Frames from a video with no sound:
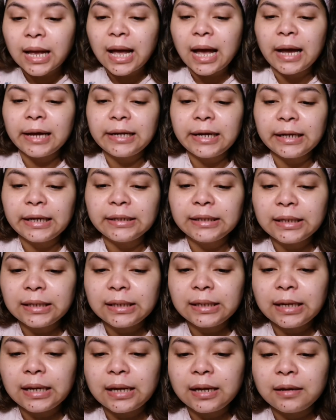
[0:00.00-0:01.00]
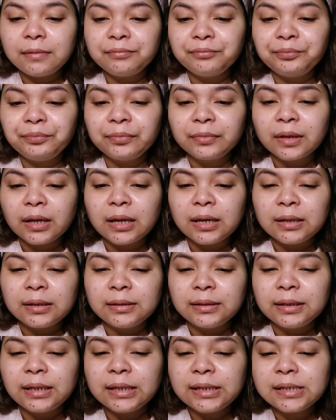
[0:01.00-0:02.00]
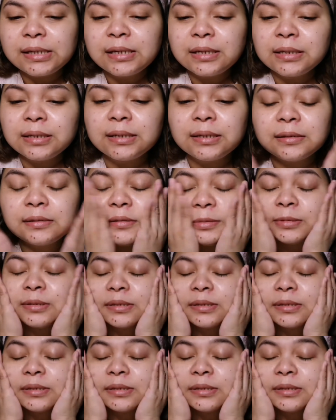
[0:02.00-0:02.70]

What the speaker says: I like the